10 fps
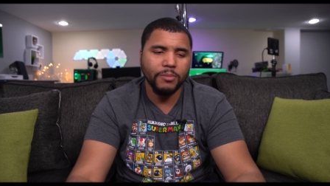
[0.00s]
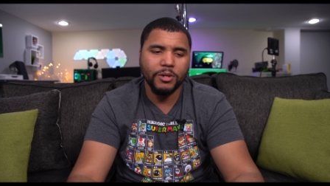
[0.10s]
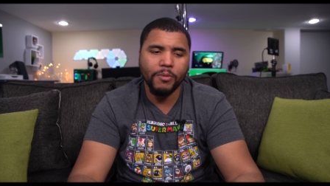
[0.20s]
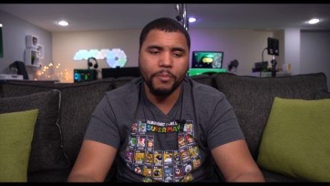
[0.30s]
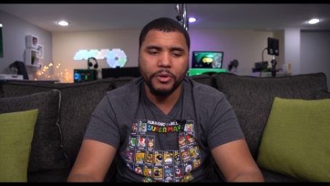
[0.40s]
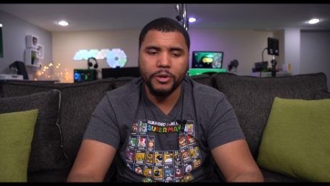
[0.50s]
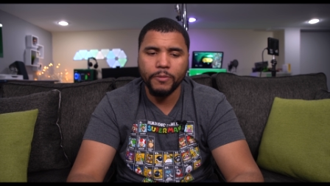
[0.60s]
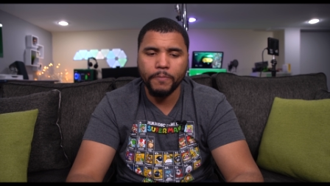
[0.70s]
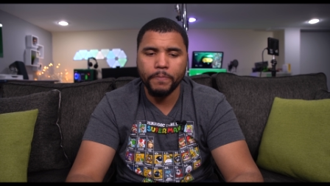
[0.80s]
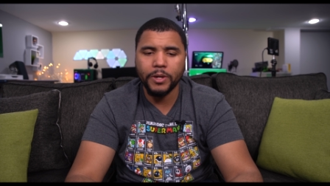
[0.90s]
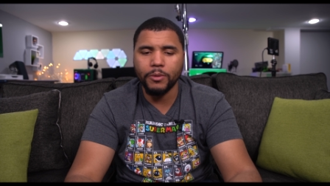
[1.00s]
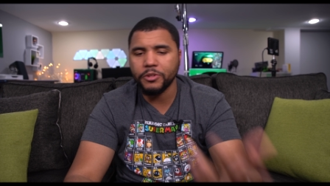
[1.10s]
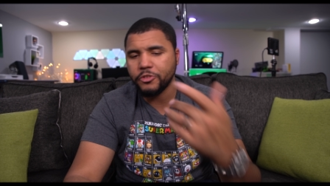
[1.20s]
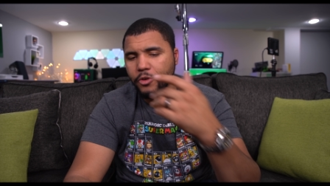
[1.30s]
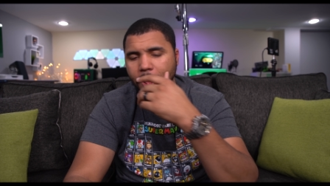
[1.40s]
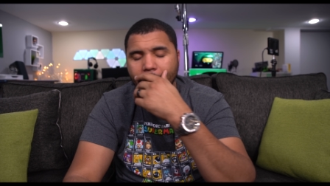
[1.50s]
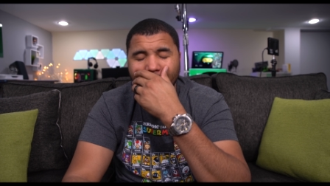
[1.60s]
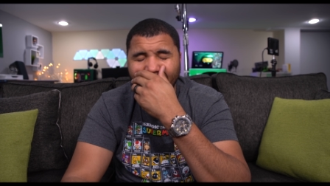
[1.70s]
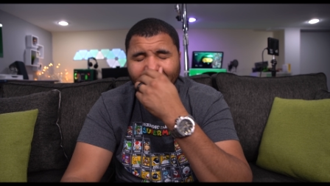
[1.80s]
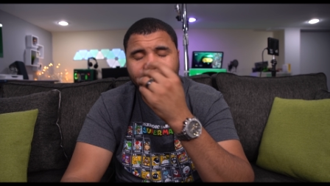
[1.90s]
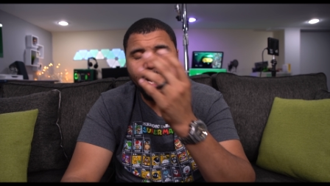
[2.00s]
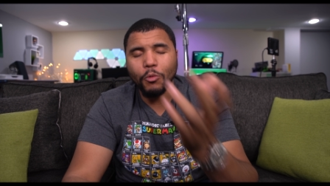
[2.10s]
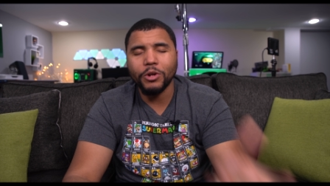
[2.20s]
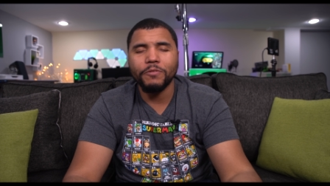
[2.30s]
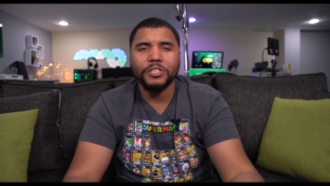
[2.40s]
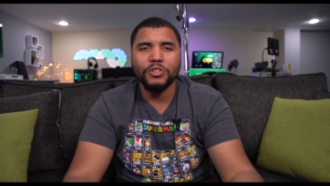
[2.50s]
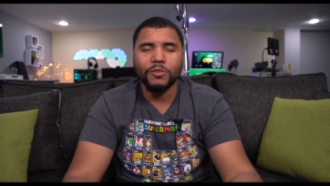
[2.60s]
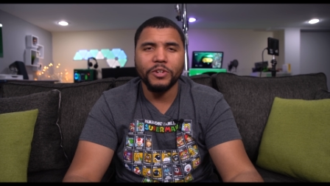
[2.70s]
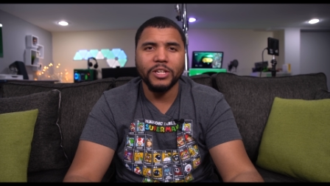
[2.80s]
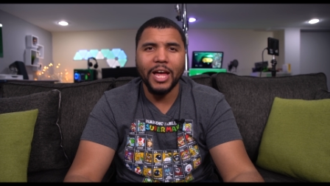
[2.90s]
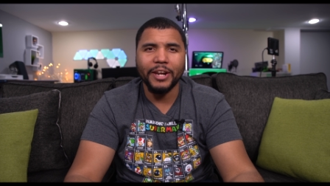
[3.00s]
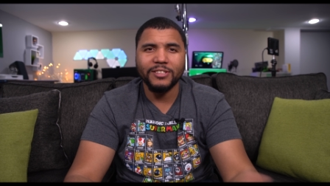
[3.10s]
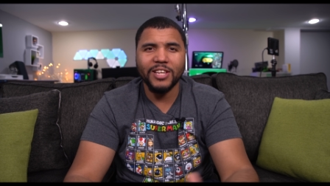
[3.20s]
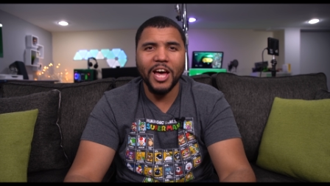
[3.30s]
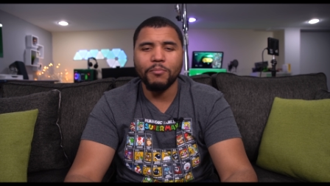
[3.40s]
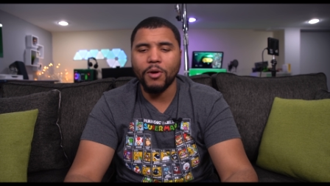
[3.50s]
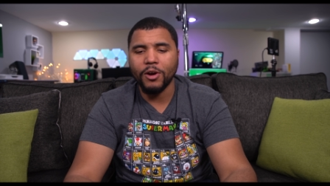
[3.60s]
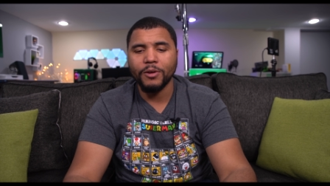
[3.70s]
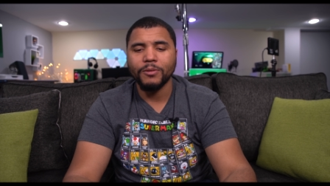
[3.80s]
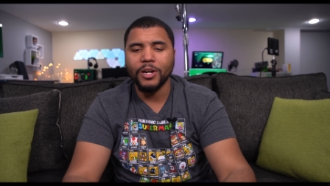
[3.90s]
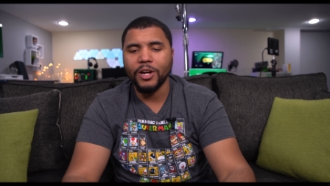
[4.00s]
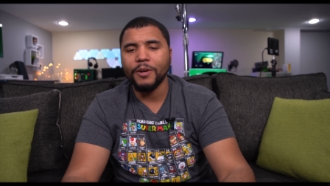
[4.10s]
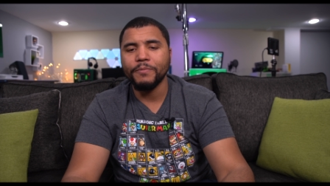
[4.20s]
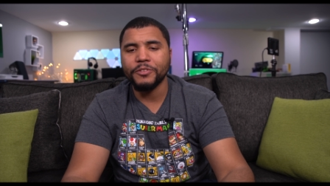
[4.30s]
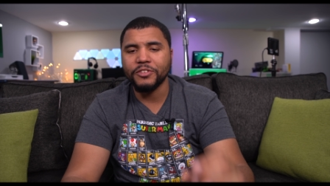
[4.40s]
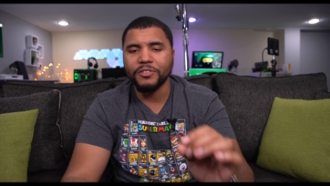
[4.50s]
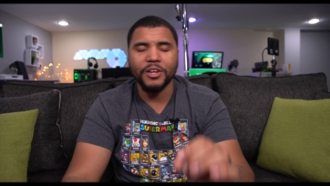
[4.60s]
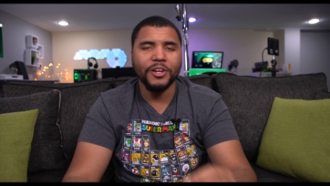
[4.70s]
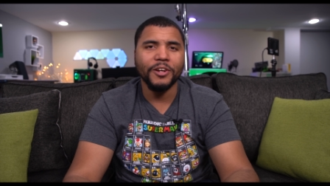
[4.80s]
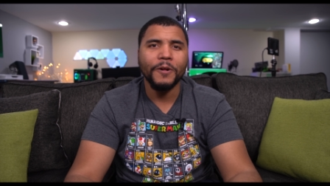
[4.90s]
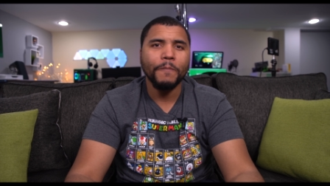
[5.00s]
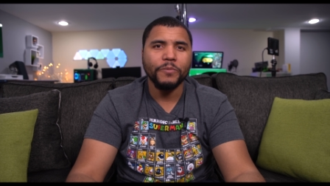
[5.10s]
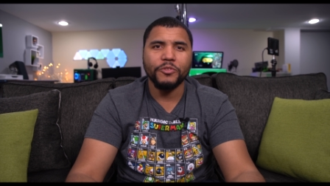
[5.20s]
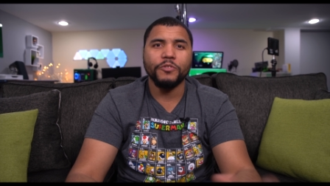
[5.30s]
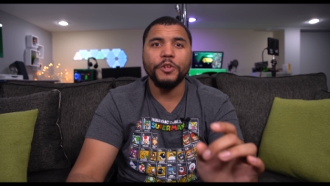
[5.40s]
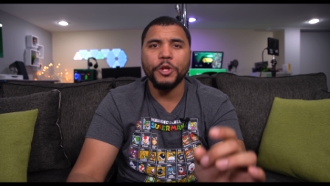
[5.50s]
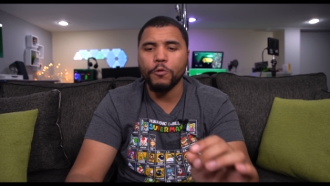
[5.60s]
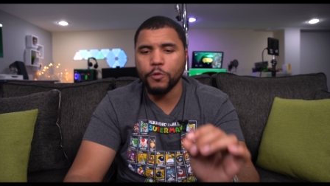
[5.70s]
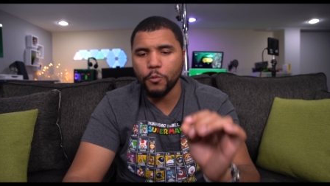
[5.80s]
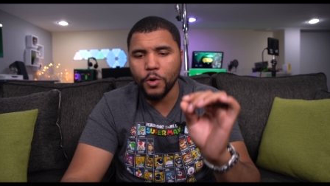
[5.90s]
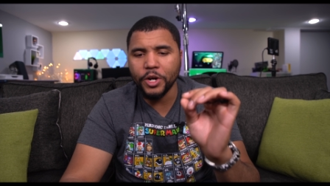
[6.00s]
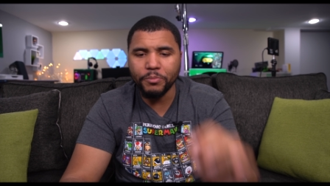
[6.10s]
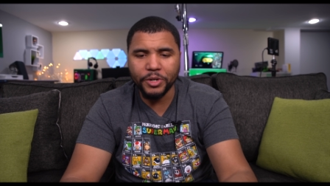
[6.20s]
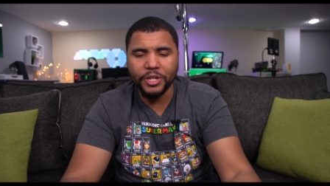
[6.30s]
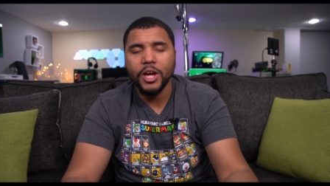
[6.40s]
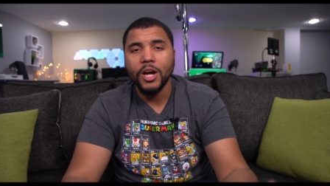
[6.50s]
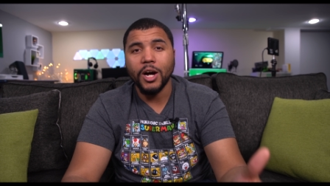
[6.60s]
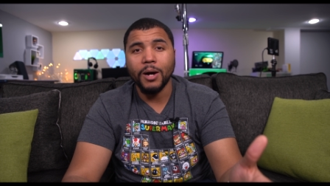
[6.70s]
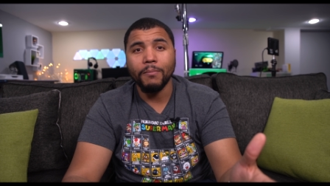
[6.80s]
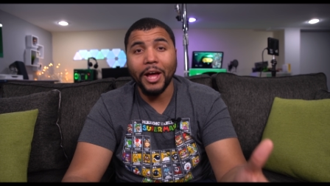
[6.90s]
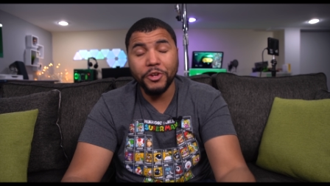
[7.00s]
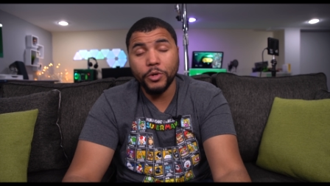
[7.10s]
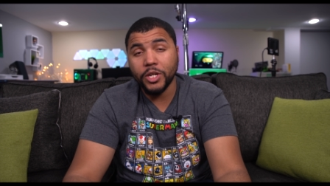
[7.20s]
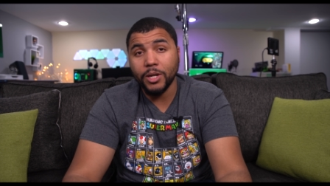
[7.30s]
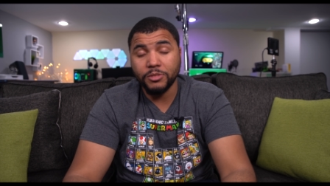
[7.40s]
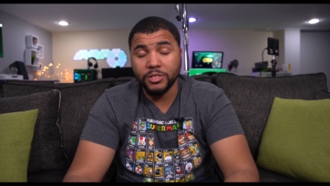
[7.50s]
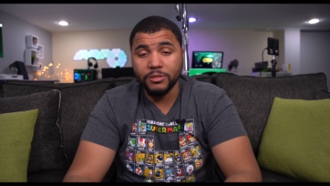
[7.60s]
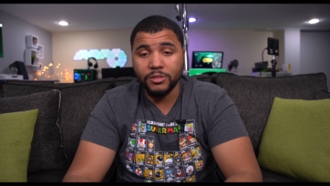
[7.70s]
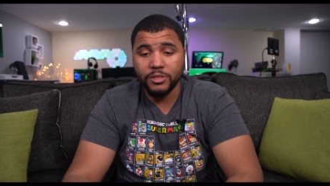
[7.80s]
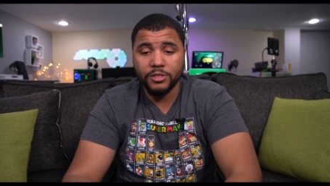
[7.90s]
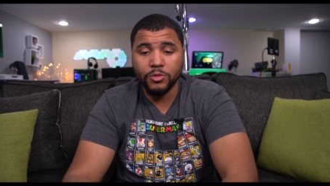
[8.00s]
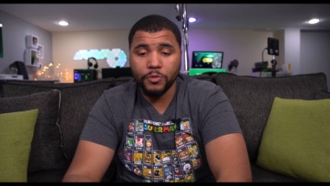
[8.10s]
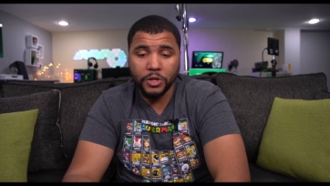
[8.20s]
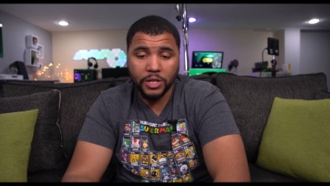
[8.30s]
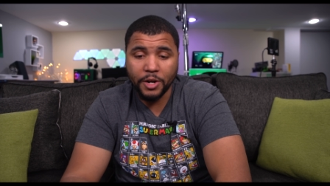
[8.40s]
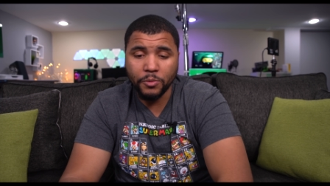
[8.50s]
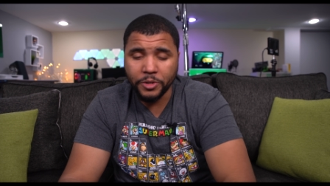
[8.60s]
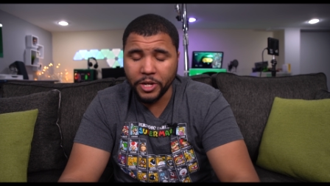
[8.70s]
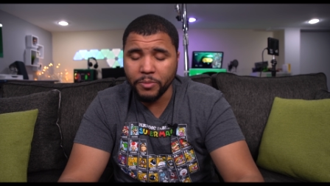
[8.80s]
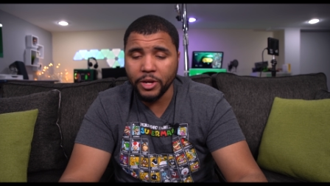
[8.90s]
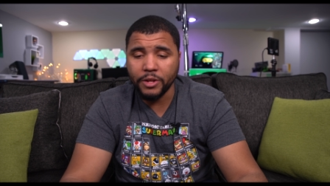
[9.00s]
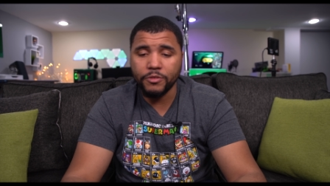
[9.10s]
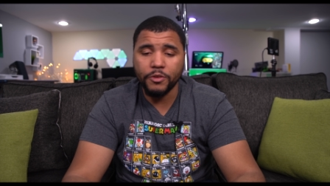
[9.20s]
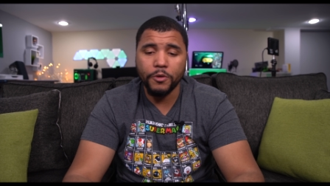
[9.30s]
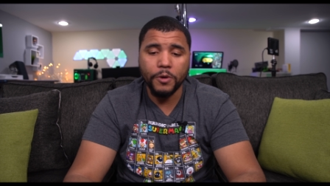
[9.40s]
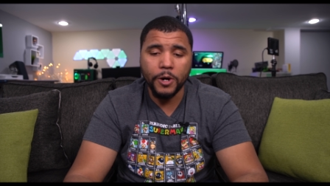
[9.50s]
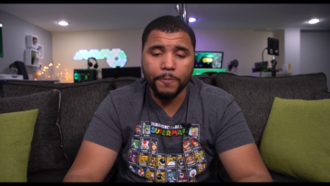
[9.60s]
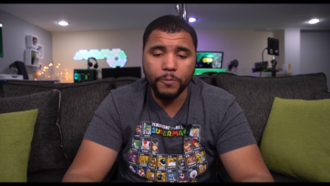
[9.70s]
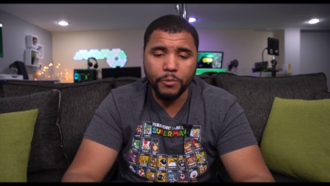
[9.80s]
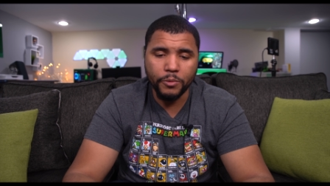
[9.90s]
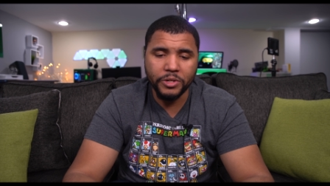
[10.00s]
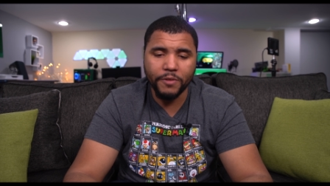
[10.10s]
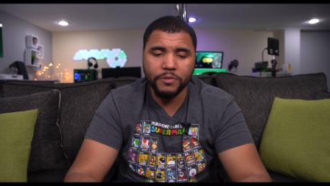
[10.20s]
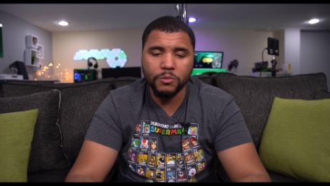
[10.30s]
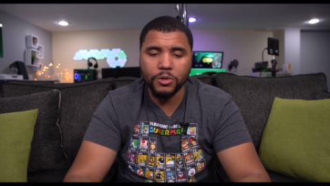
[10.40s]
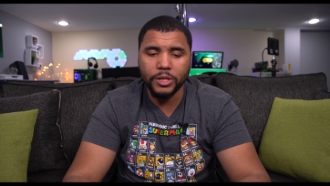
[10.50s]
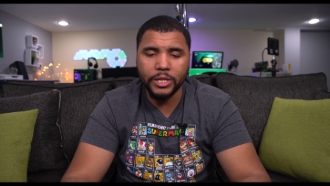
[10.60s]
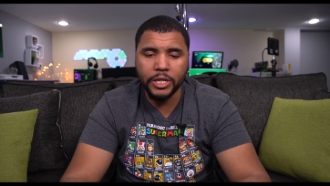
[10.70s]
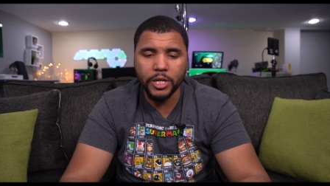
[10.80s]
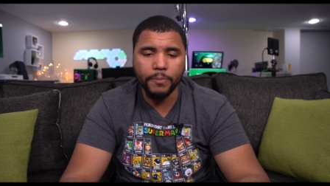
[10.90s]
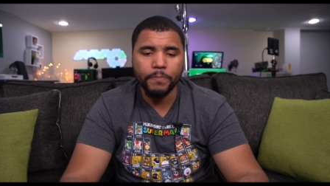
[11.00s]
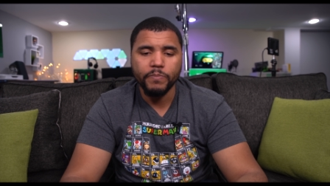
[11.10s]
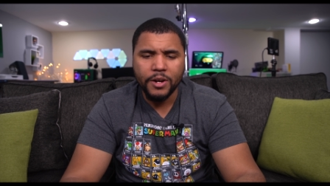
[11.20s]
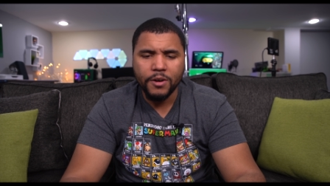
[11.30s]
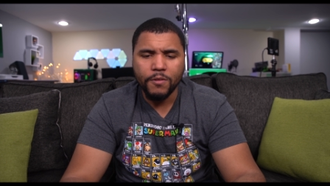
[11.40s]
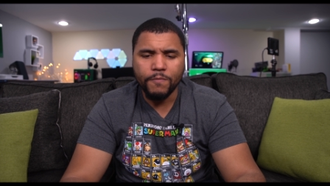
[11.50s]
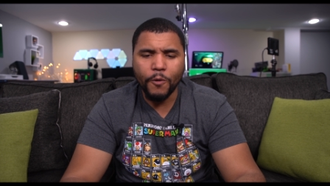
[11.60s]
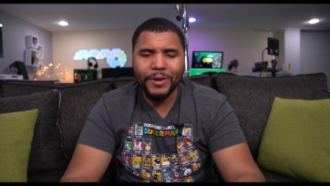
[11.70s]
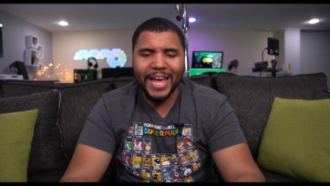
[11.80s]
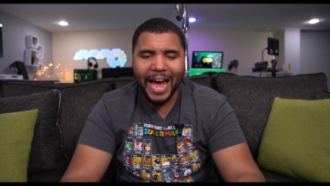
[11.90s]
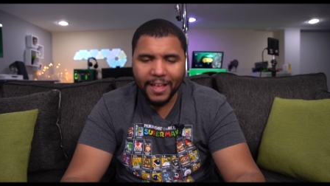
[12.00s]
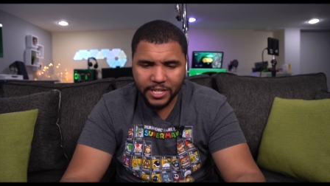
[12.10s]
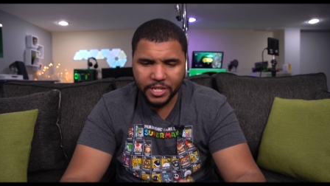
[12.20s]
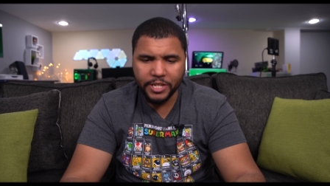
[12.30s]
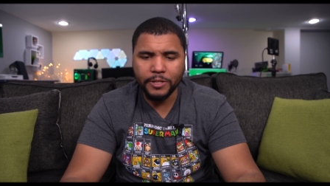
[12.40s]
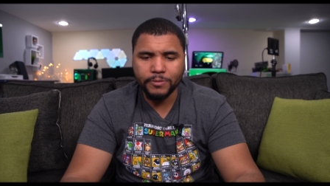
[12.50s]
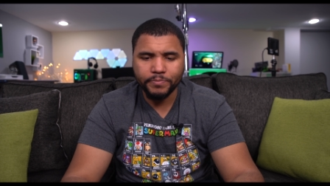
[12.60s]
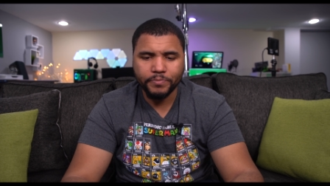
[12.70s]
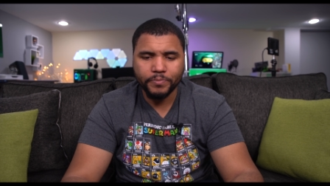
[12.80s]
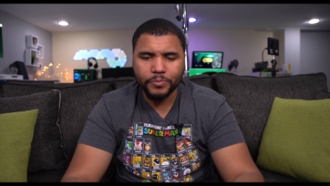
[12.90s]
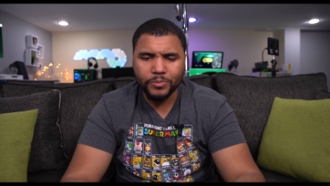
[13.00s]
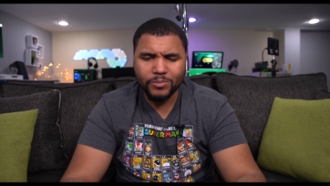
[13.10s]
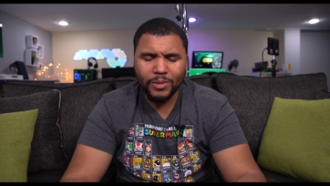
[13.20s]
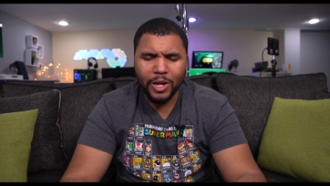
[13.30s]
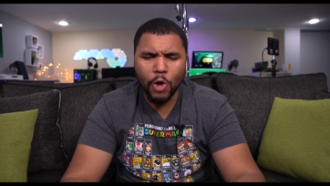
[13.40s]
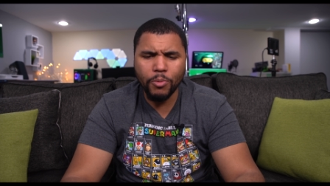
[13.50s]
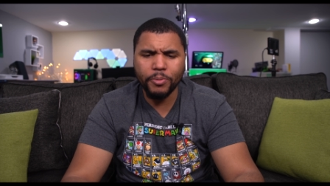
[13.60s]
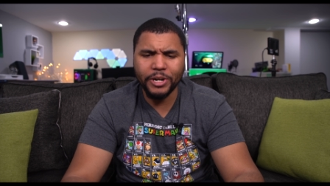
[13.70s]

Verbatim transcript: come come up here. Come to Detroit. Actually, I want to visit North Carolina. Sidebar. Uh, this is a uh, this is video for one, but um, I do want to come to, to, North Carolina one day, man. So um, we definitely will link up Vocality. Hope